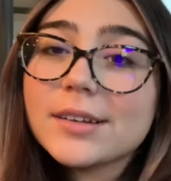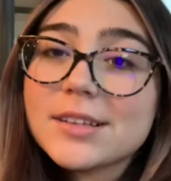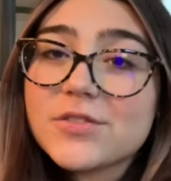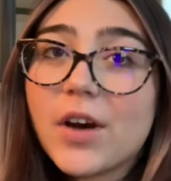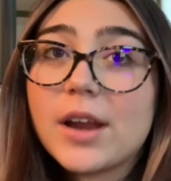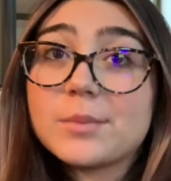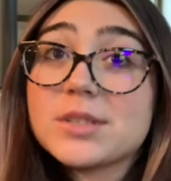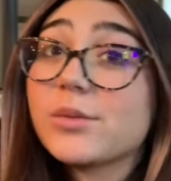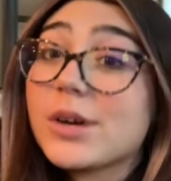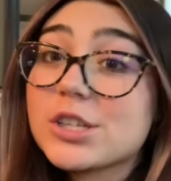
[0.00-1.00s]
It's fine. I'm
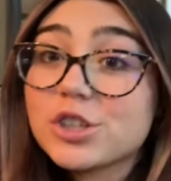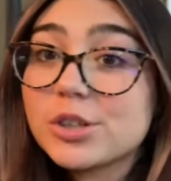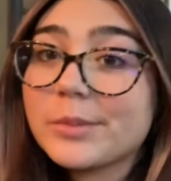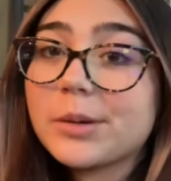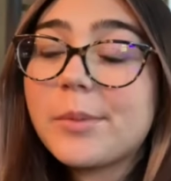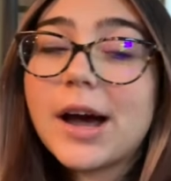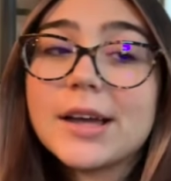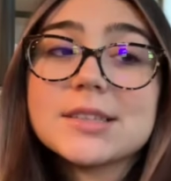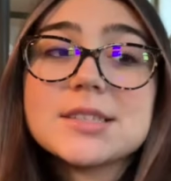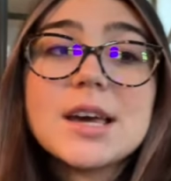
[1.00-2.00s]
still watching Criminal
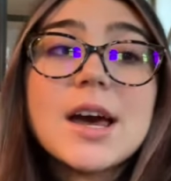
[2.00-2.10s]
Minds.